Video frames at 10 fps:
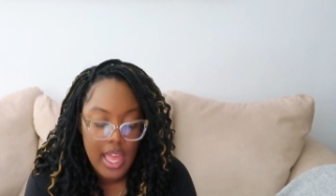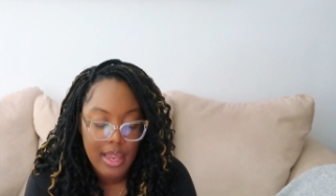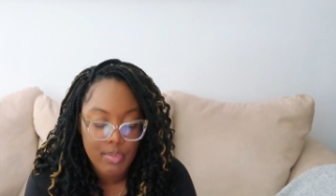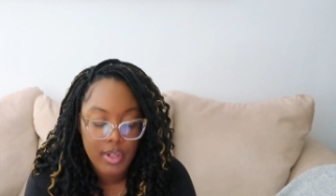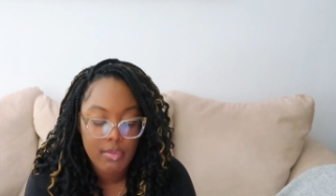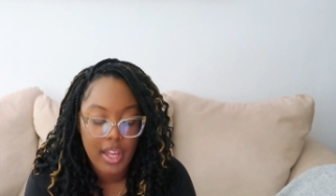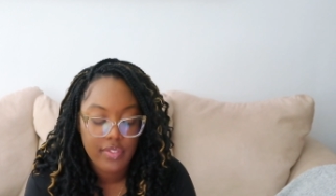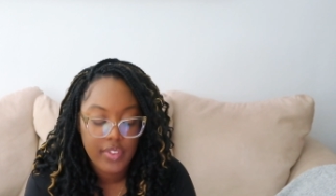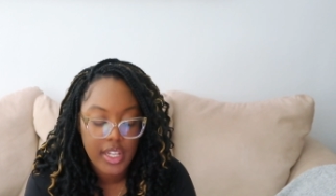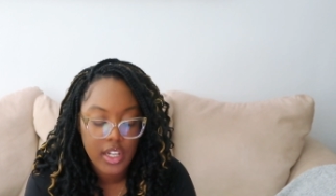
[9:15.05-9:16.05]
and put my
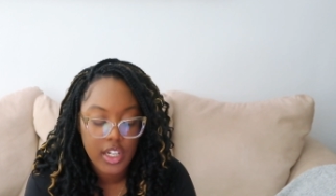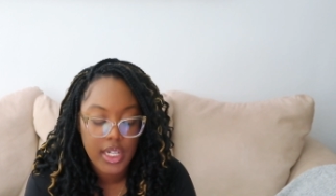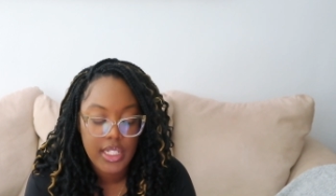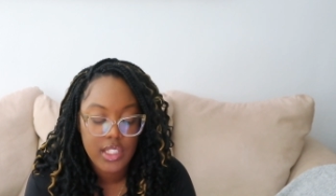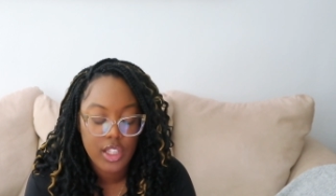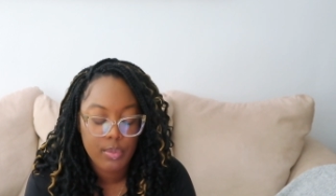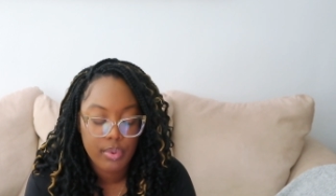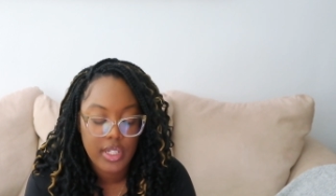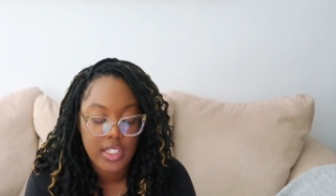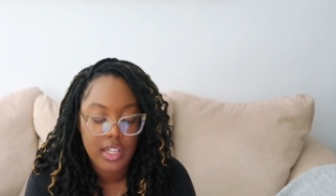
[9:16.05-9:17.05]
finger into the
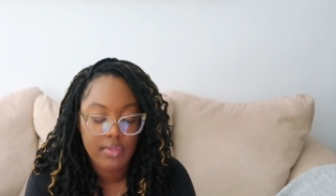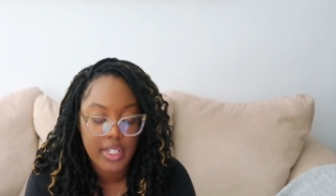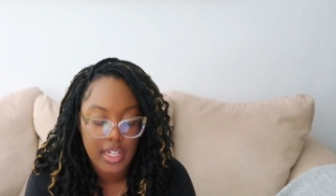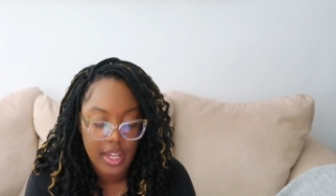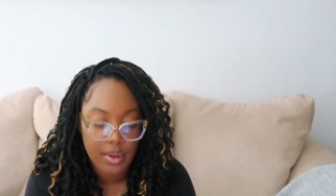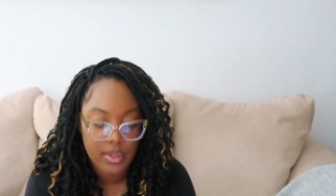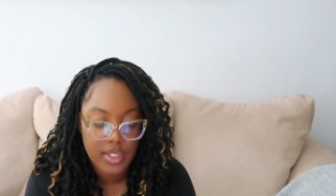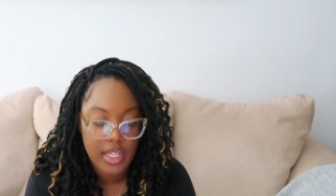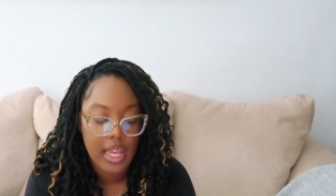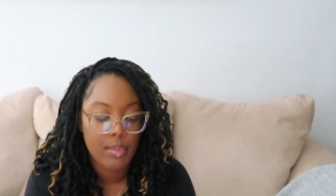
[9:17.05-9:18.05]
print of the
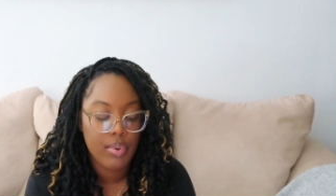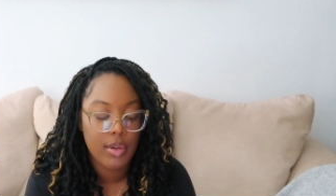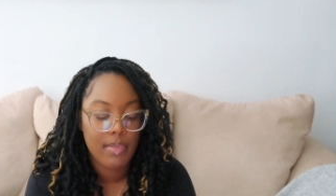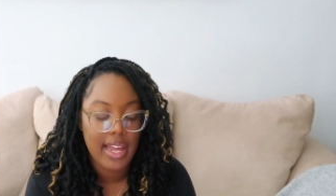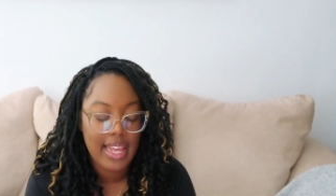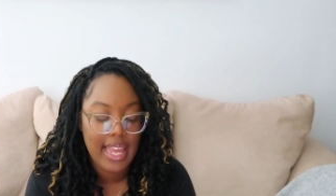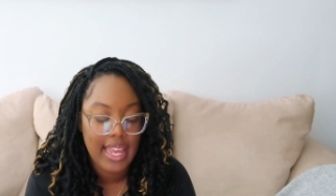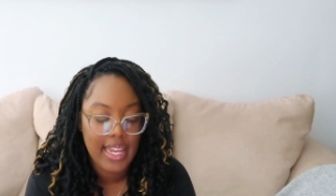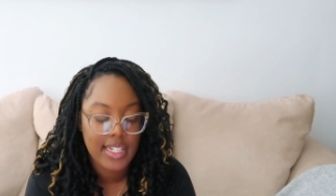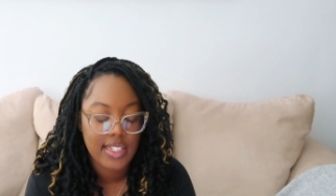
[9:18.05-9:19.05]
nails, and put my
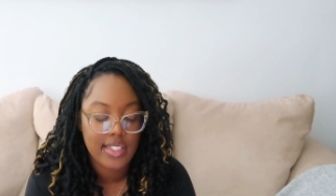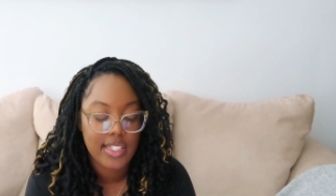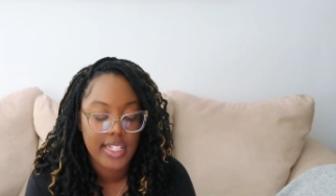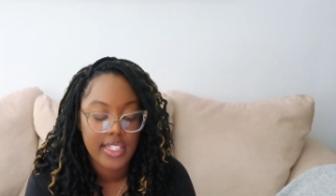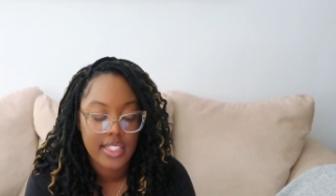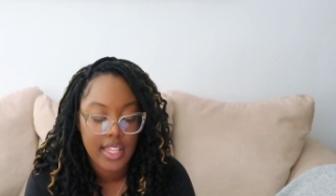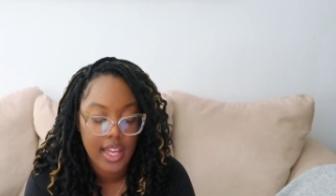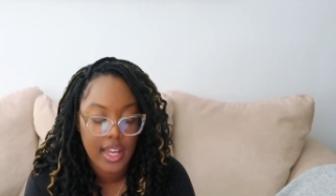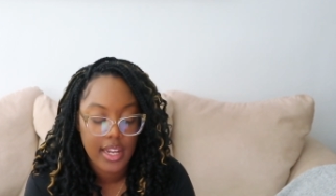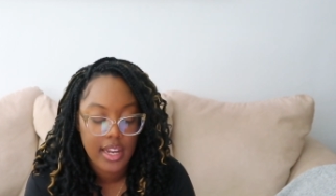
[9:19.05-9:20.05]
hand into his
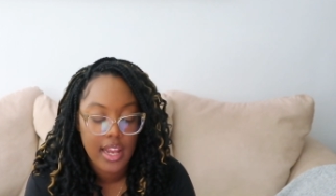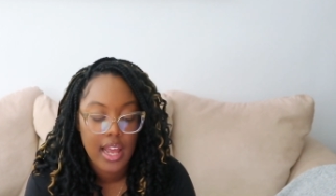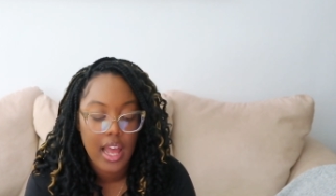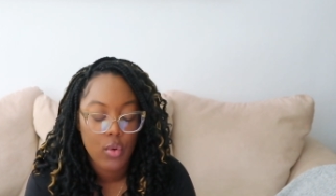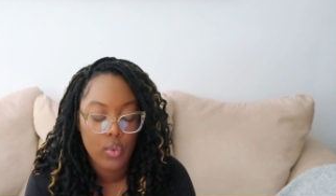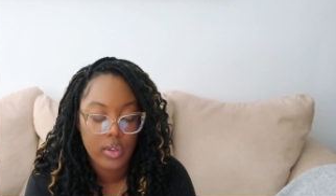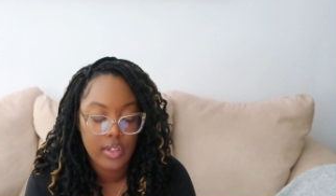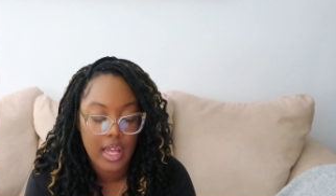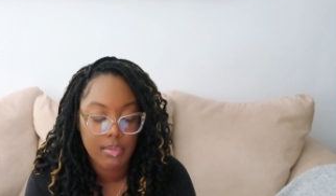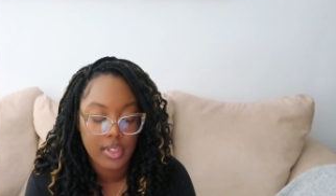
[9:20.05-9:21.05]
side, I will
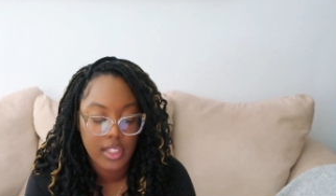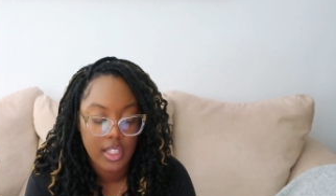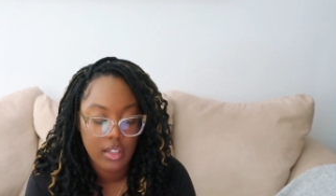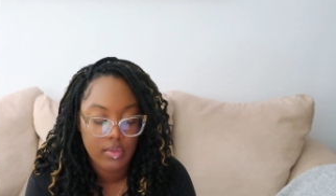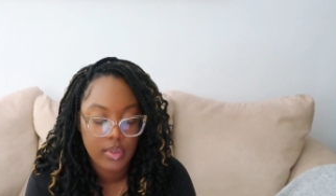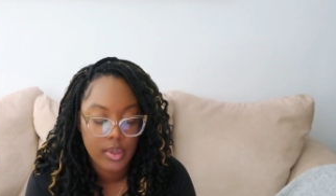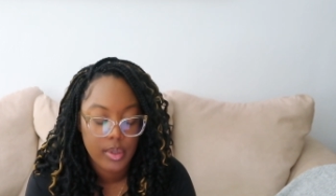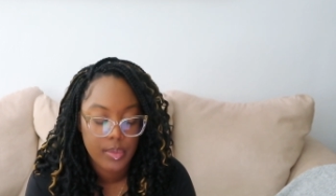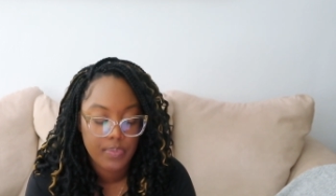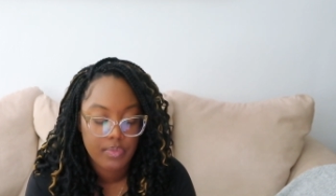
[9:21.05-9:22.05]
not believe.
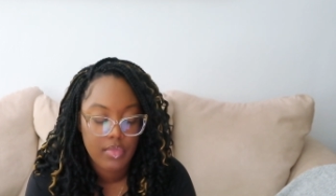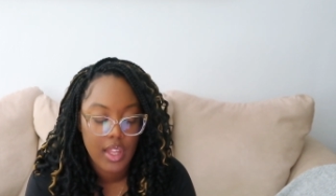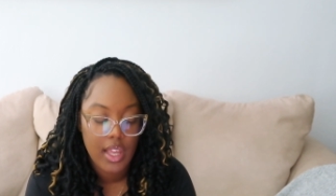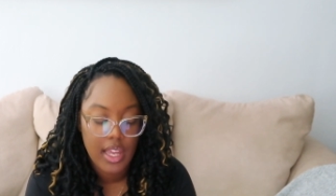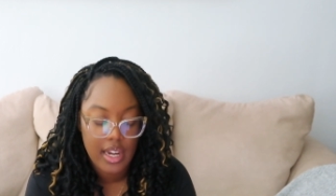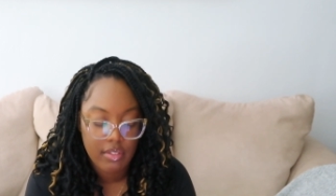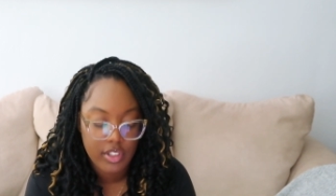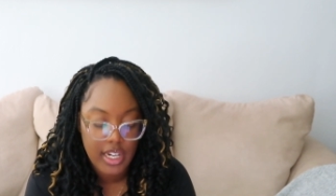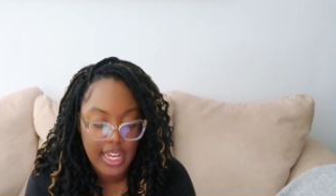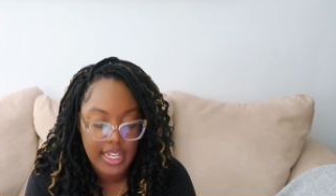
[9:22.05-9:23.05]
And
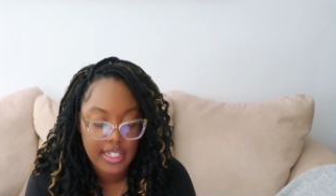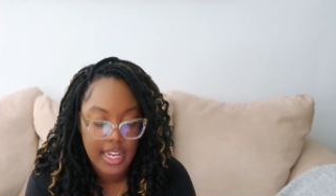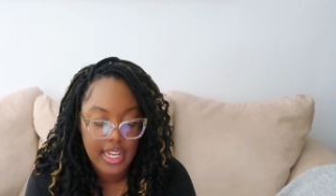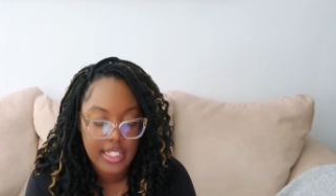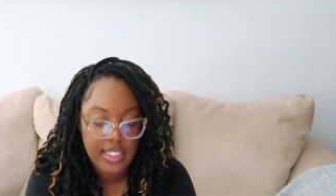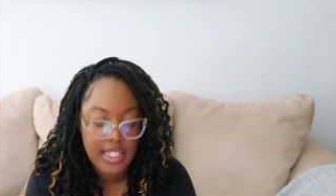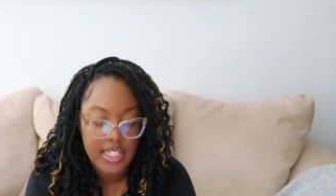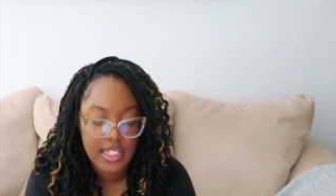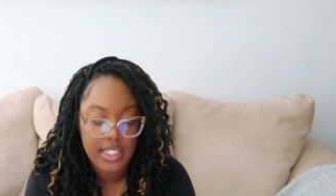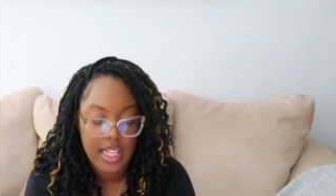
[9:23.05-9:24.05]
after eight days,
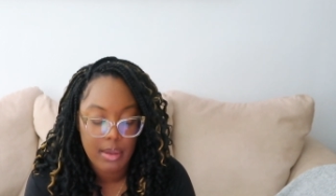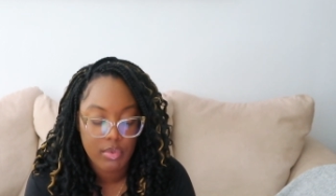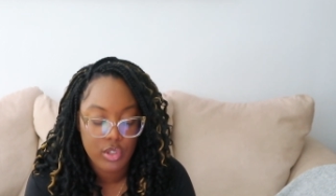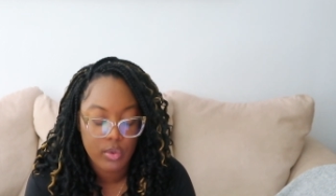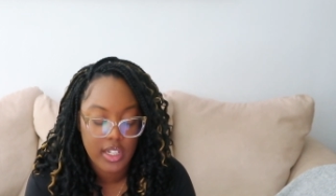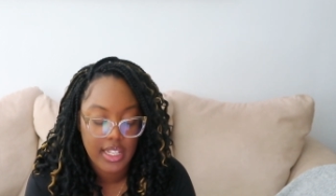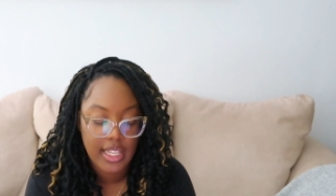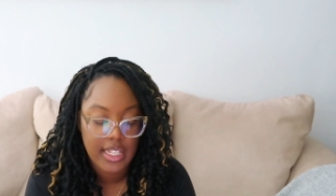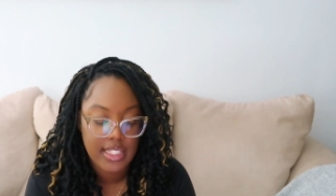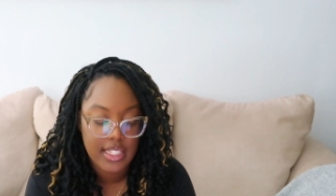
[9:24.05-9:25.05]
his disciples were
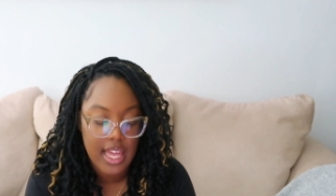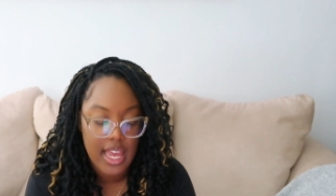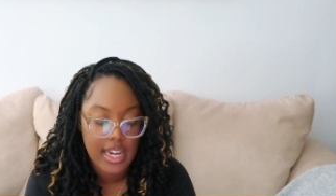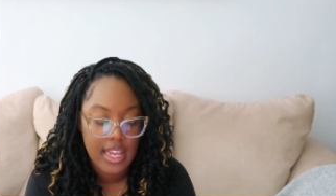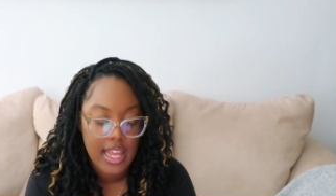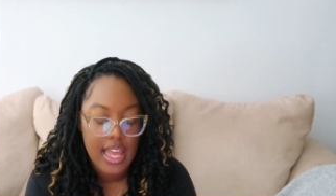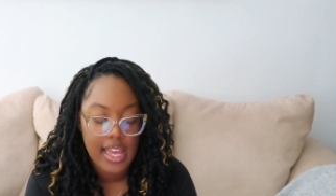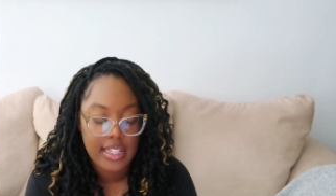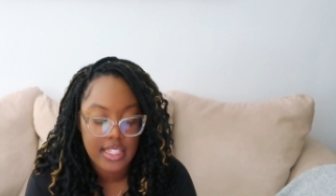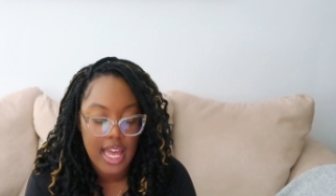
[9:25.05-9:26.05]
again inside,
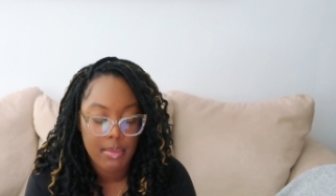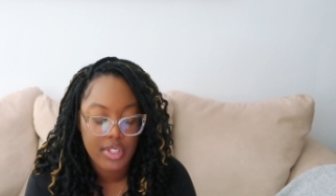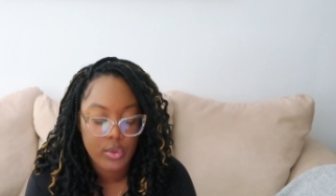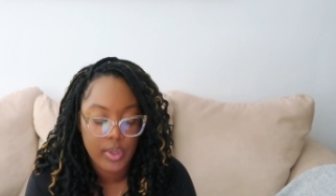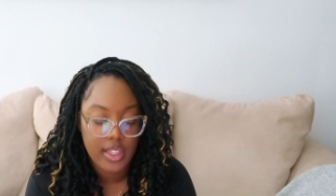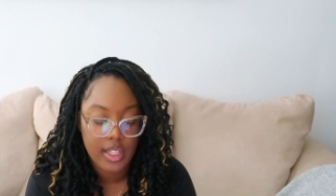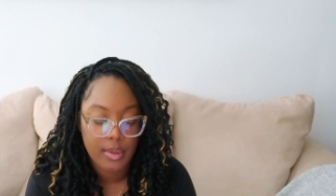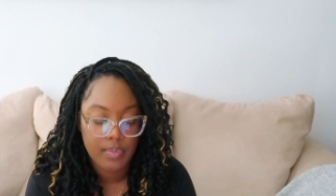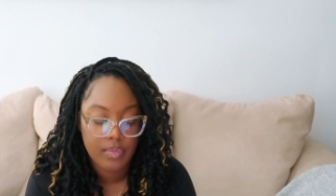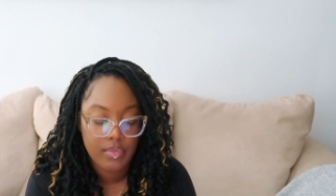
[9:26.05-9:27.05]
and Thomas with
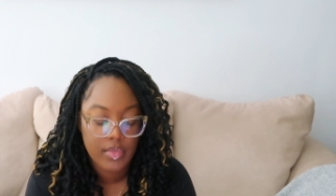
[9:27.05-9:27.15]
them.